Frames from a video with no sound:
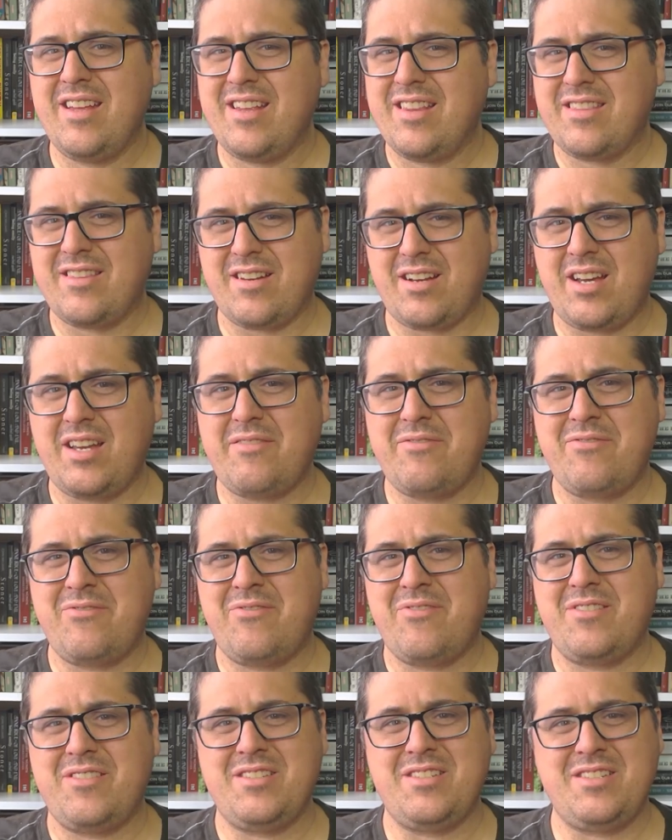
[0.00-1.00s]
that I have
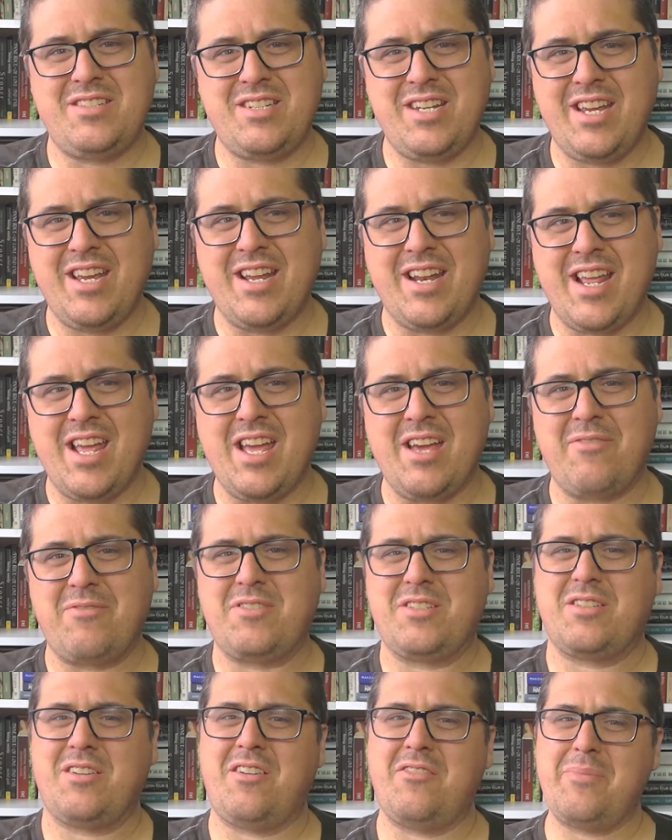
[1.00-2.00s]
D N
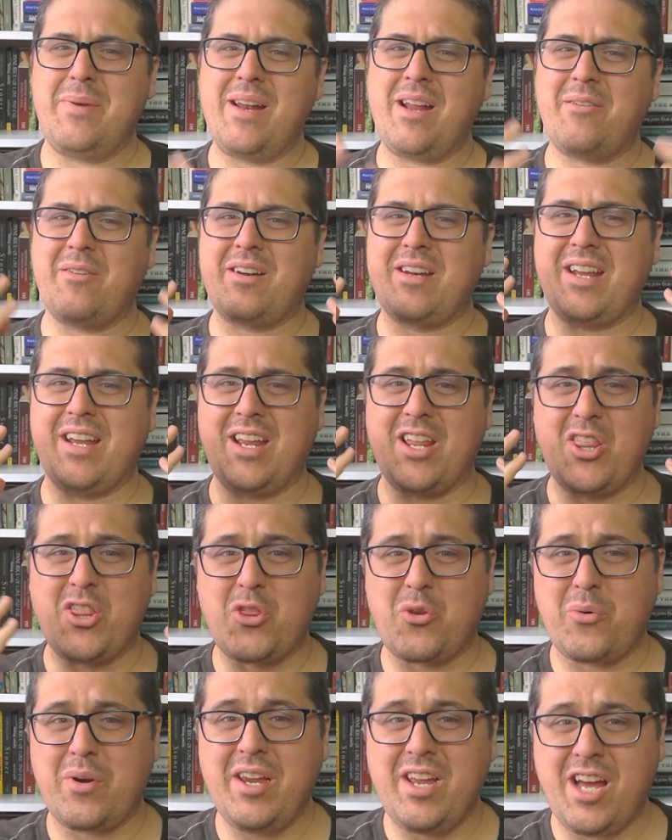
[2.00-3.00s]
F'd. So I've been able to take
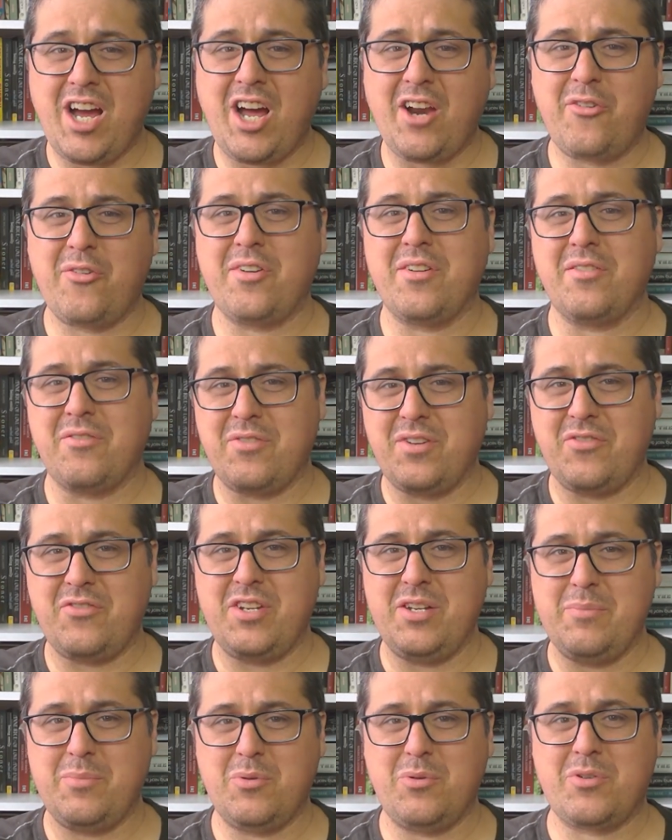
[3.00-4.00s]
three hundred
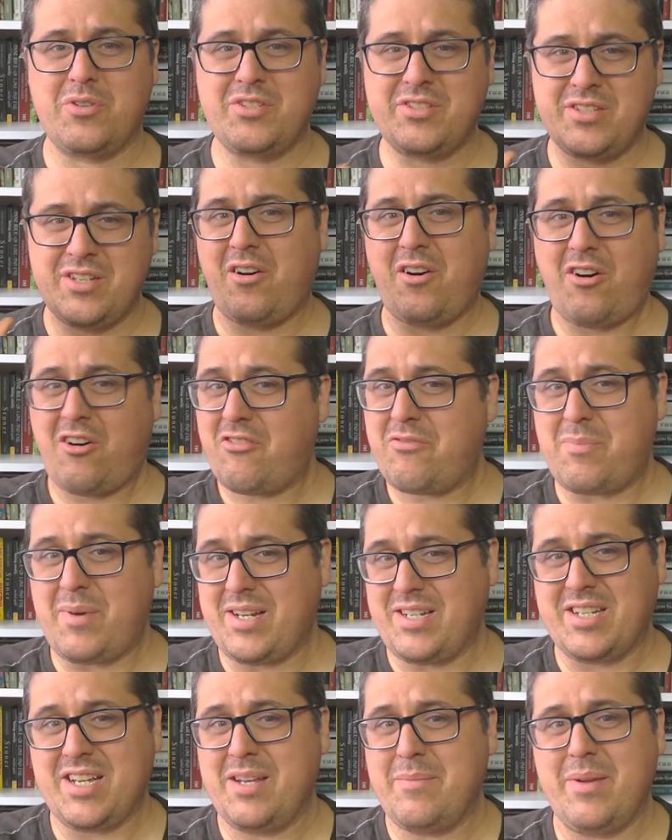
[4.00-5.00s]
fifty books off my
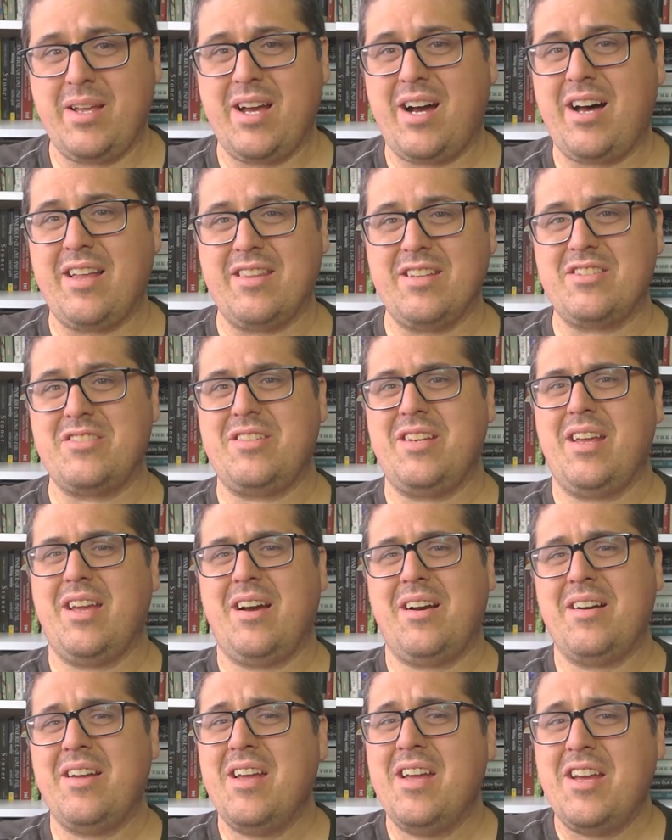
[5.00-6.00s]
T B R this year.